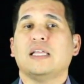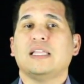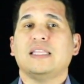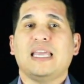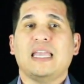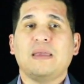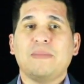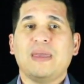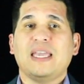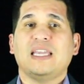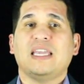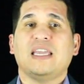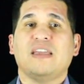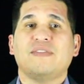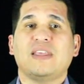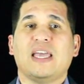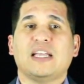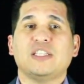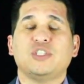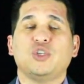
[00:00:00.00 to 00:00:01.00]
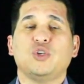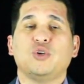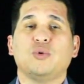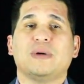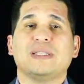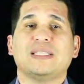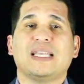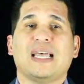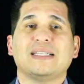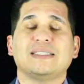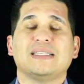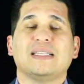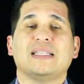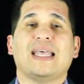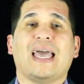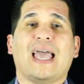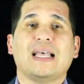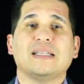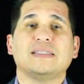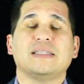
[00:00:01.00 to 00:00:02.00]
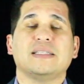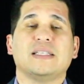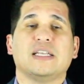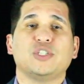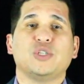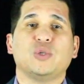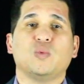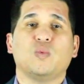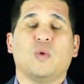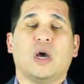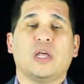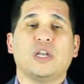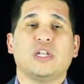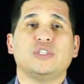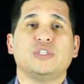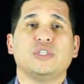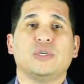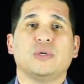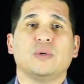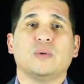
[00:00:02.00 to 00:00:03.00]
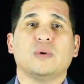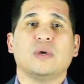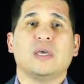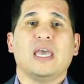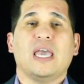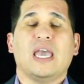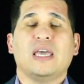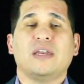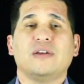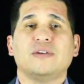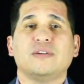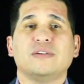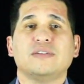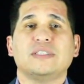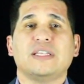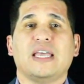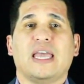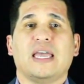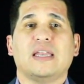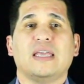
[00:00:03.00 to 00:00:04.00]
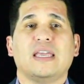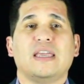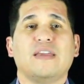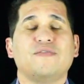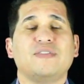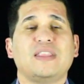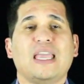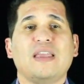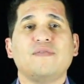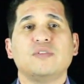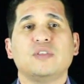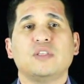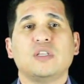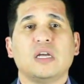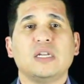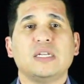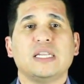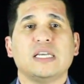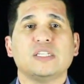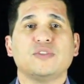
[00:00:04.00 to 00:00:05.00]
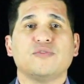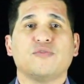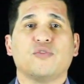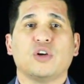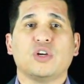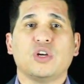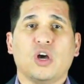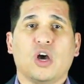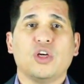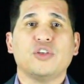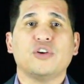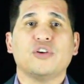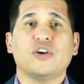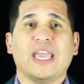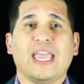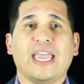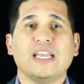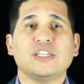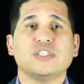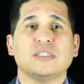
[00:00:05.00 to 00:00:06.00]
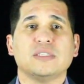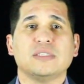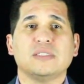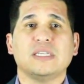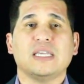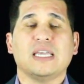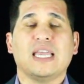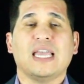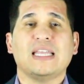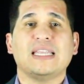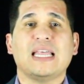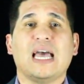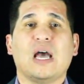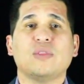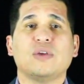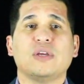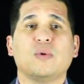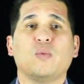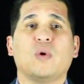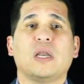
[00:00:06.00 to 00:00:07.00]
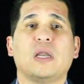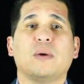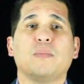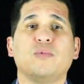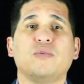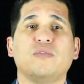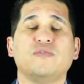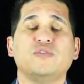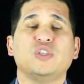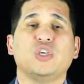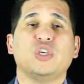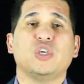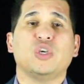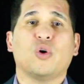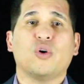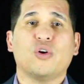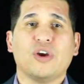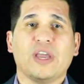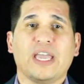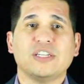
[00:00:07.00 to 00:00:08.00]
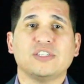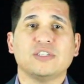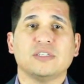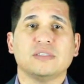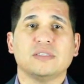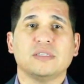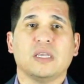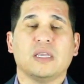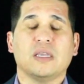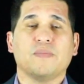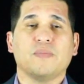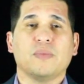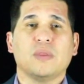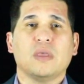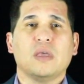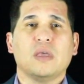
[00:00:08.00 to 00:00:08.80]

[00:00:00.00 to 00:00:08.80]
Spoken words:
They may give that to you, but that's the last thing that you want to do. And understand, if they've done this for another agency and now they want to move to your agency,